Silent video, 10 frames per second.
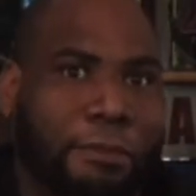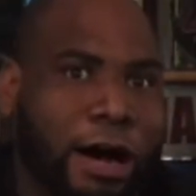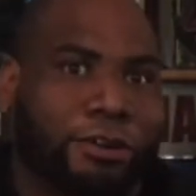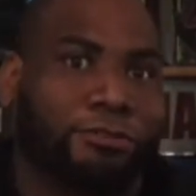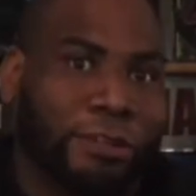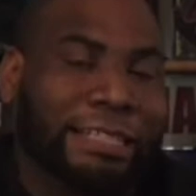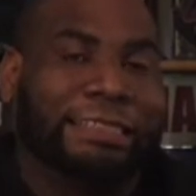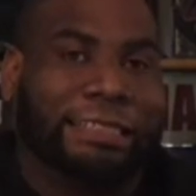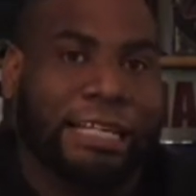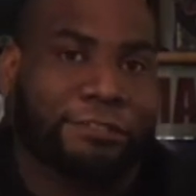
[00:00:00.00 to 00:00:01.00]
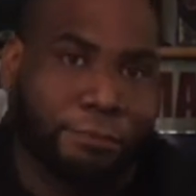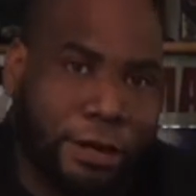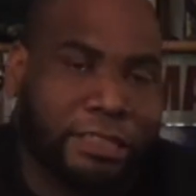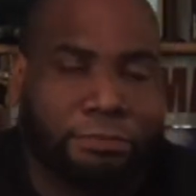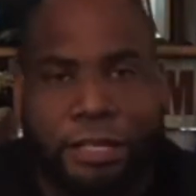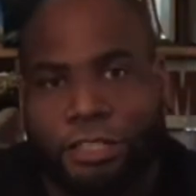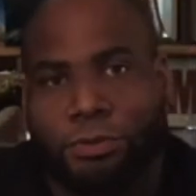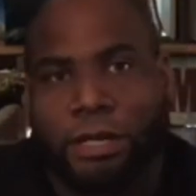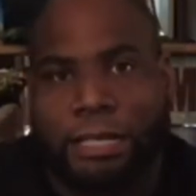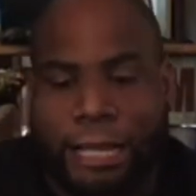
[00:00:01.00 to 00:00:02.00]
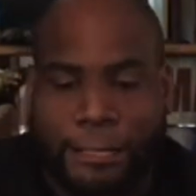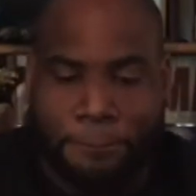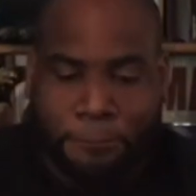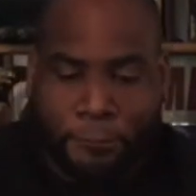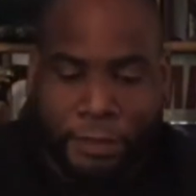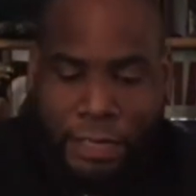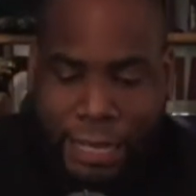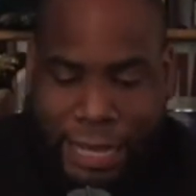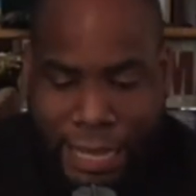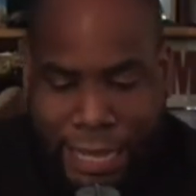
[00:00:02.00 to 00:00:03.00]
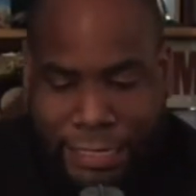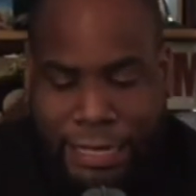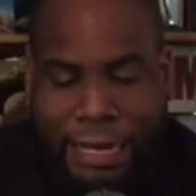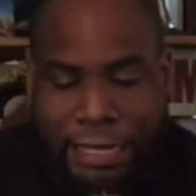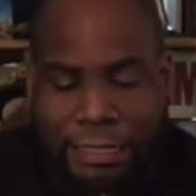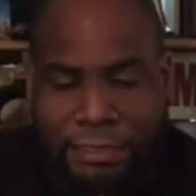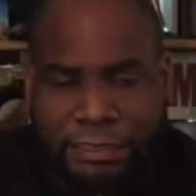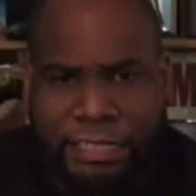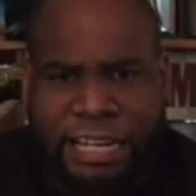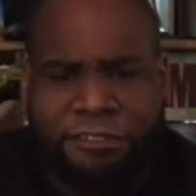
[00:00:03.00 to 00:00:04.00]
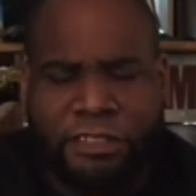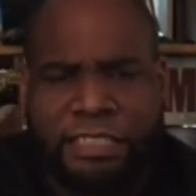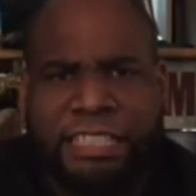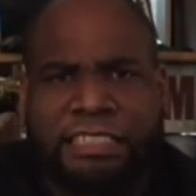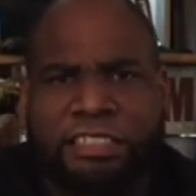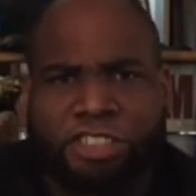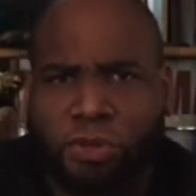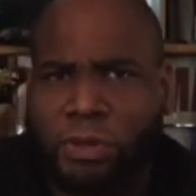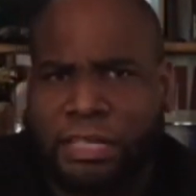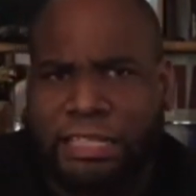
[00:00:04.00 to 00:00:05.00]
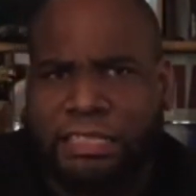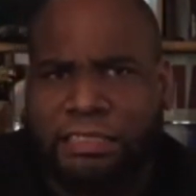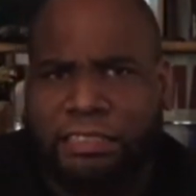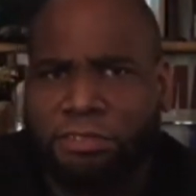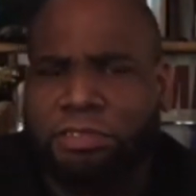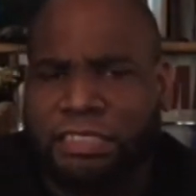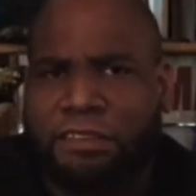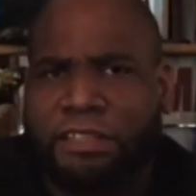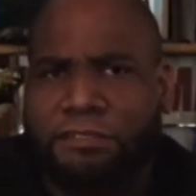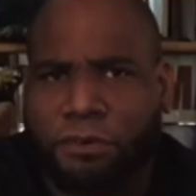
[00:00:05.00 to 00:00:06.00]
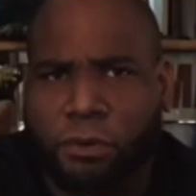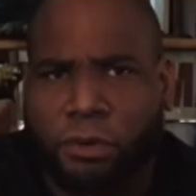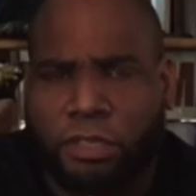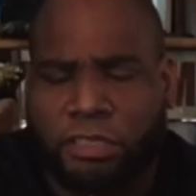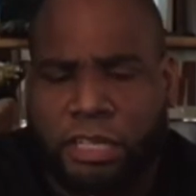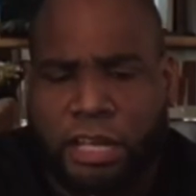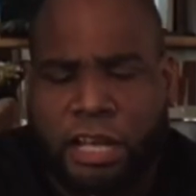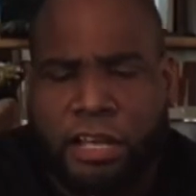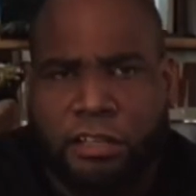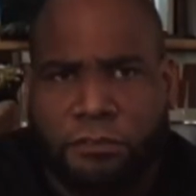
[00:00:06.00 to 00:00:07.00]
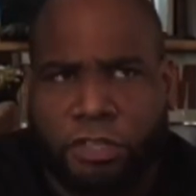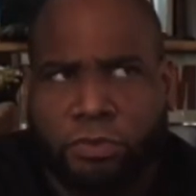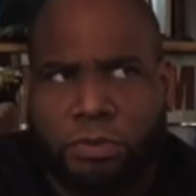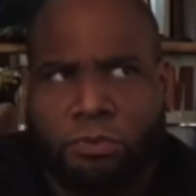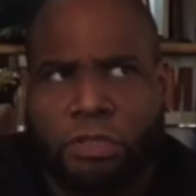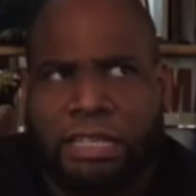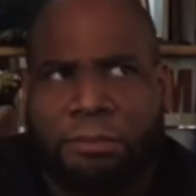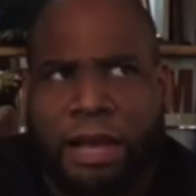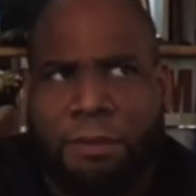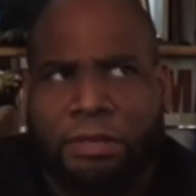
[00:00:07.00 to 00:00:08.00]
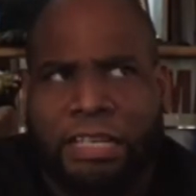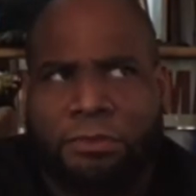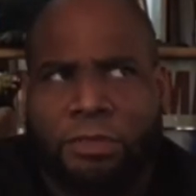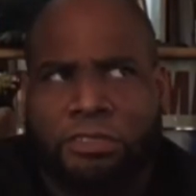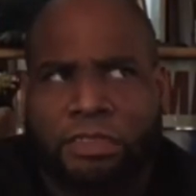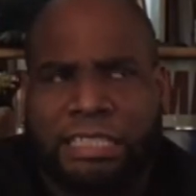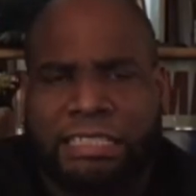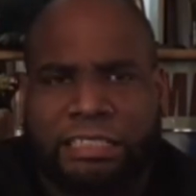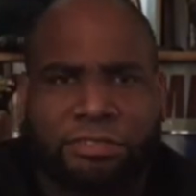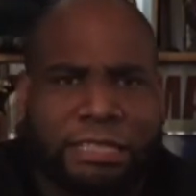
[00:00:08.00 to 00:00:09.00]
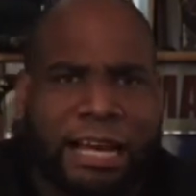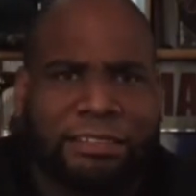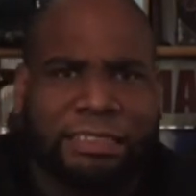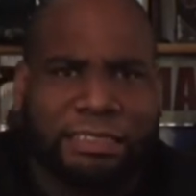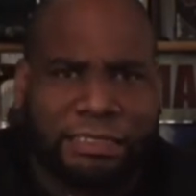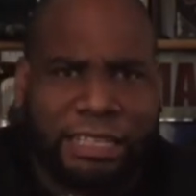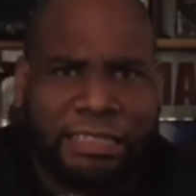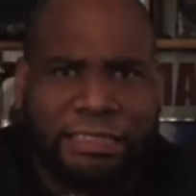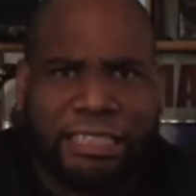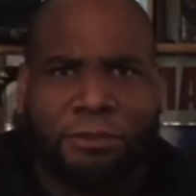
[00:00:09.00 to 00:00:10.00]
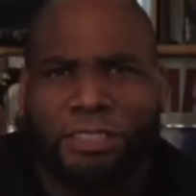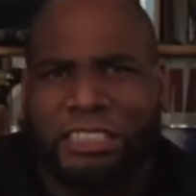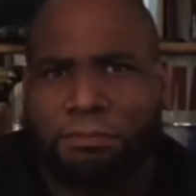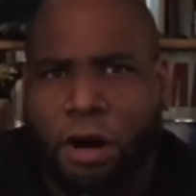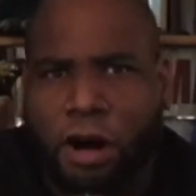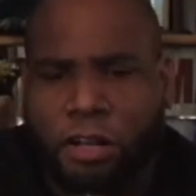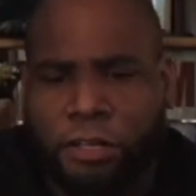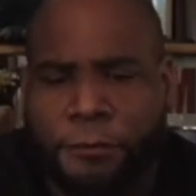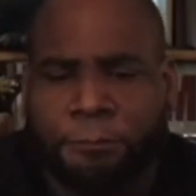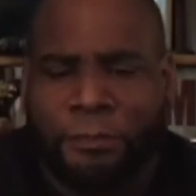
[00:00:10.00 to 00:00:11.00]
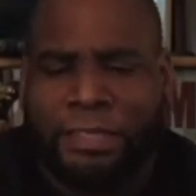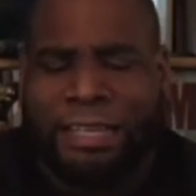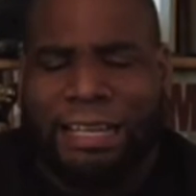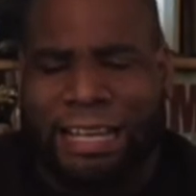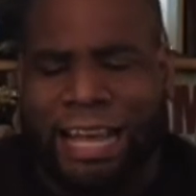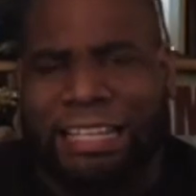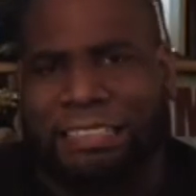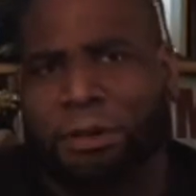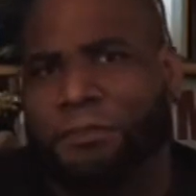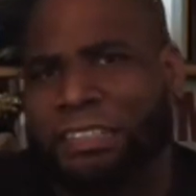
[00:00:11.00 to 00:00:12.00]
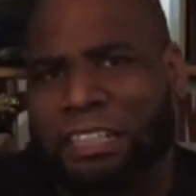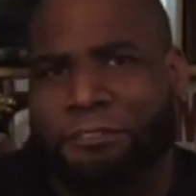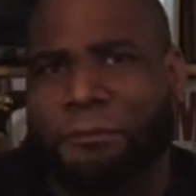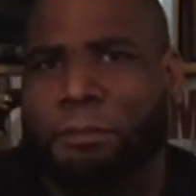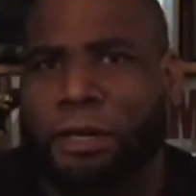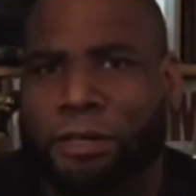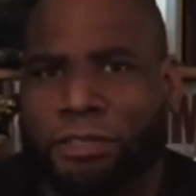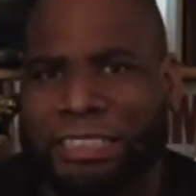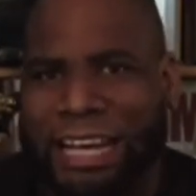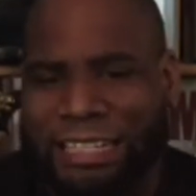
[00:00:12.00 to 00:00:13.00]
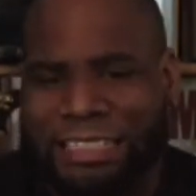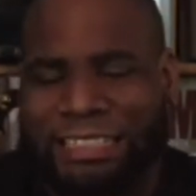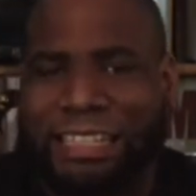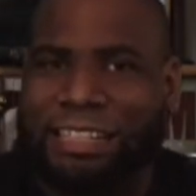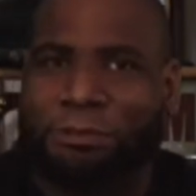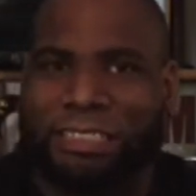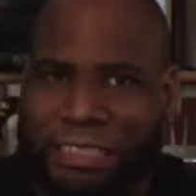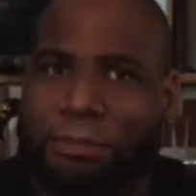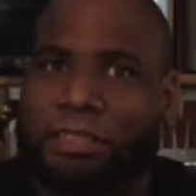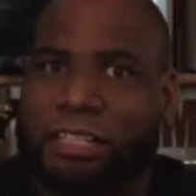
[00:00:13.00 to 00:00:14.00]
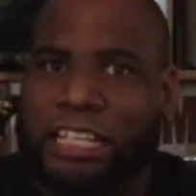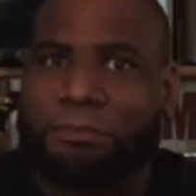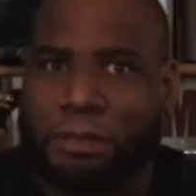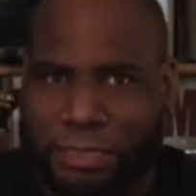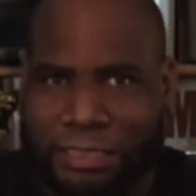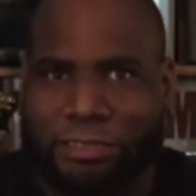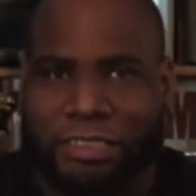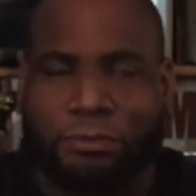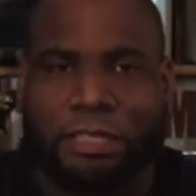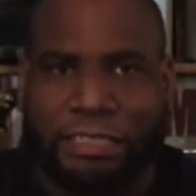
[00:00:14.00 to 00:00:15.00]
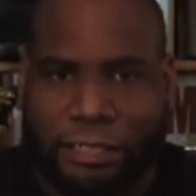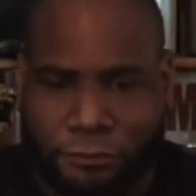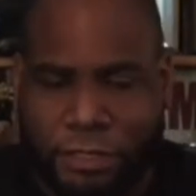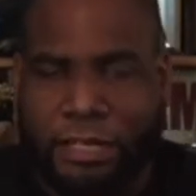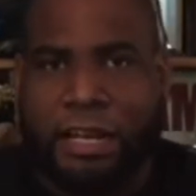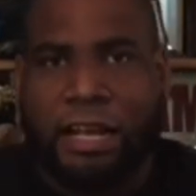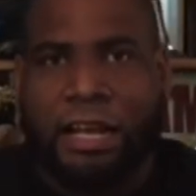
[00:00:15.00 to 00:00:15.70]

model resin kits from Monster Maker 28. And he released two of these, two 74s. The first one was, I believe, was released in 2006. It was smaller. It has somewhat of a different pose. It was similar to this, but it was still somewhat different.